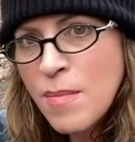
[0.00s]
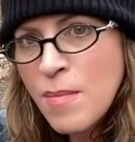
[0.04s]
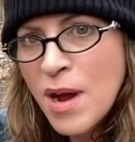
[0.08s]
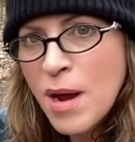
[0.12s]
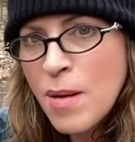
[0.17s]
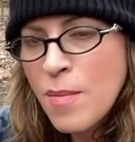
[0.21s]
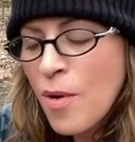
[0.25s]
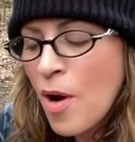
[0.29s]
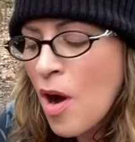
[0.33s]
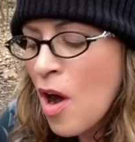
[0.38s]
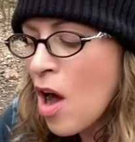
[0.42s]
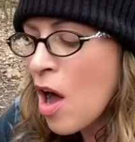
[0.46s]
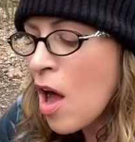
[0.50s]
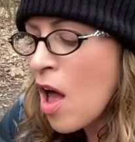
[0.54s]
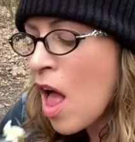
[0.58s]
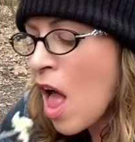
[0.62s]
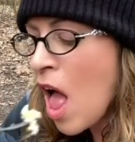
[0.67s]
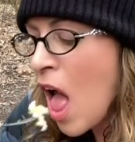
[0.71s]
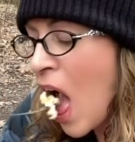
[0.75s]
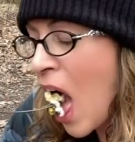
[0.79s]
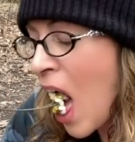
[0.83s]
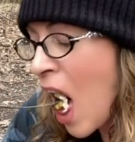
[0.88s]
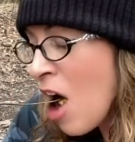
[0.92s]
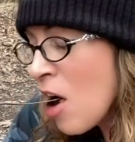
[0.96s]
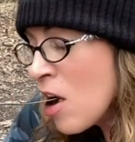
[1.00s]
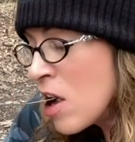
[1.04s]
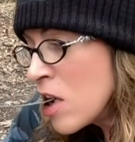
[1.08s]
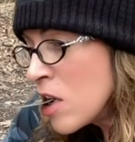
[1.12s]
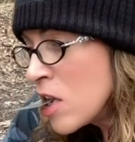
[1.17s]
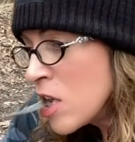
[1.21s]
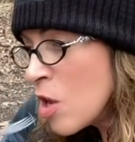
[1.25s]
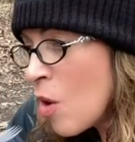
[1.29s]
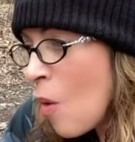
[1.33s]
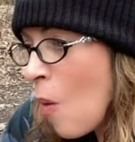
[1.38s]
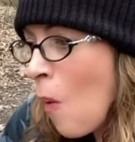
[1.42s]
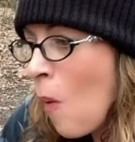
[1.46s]
my bra.
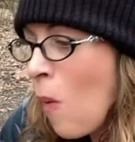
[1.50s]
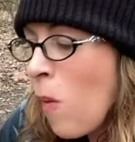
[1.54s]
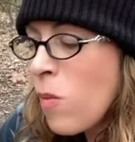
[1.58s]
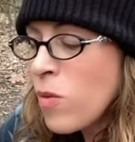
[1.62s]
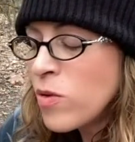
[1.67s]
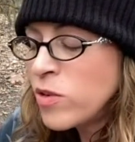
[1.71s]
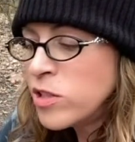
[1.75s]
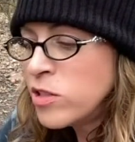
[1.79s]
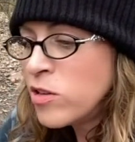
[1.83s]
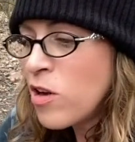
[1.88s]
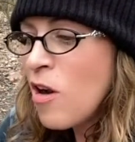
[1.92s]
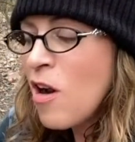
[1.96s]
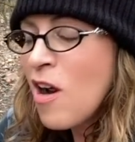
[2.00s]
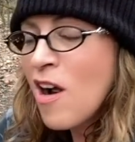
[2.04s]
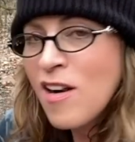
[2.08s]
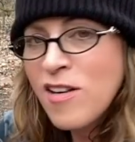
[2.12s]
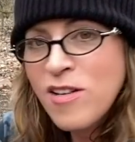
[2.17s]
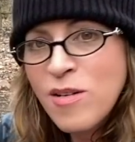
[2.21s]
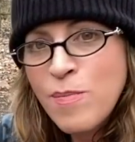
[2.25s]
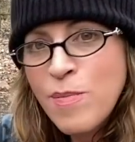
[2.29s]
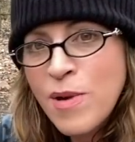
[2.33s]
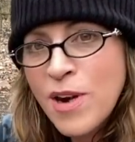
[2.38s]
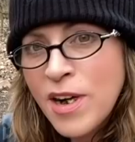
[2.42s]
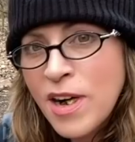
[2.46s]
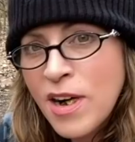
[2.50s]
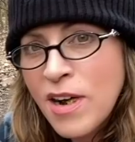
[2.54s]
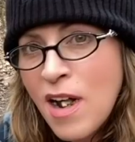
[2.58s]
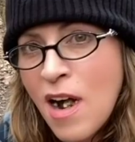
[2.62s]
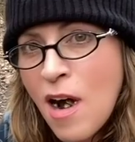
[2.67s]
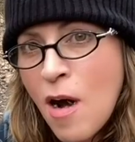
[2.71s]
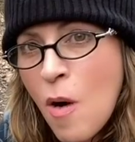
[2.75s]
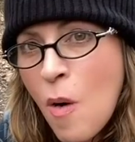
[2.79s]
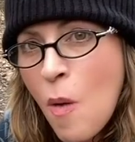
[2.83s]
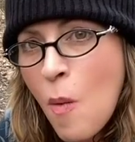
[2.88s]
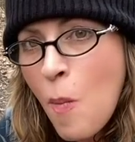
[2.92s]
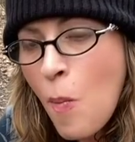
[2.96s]
And I had to pick it
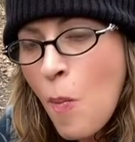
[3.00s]
out.